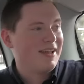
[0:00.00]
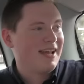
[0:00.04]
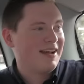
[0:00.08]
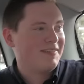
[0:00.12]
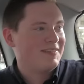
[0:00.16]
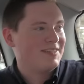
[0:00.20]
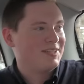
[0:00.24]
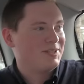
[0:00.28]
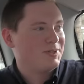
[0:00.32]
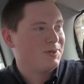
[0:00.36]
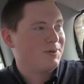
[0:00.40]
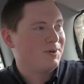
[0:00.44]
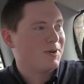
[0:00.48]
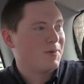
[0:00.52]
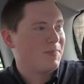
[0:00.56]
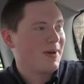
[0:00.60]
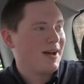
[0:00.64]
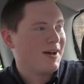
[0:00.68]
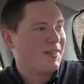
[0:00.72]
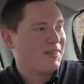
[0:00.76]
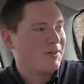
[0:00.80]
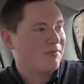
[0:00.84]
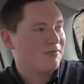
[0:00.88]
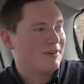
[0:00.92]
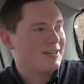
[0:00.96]
we have to talk
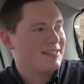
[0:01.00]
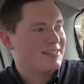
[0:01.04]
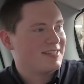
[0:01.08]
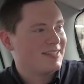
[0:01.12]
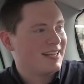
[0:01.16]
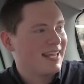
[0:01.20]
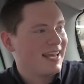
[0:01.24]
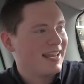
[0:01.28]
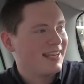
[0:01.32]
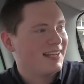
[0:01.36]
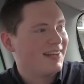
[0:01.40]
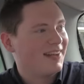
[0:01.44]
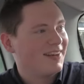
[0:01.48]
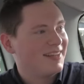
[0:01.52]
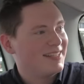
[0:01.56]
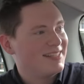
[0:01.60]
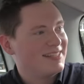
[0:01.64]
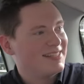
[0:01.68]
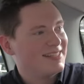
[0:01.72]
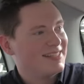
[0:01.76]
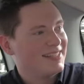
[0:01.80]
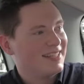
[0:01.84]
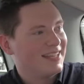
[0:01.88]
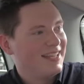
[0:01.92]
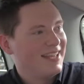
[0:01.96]
about the recent
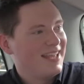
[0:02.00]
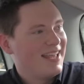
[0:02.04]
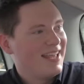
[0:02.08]
headlines.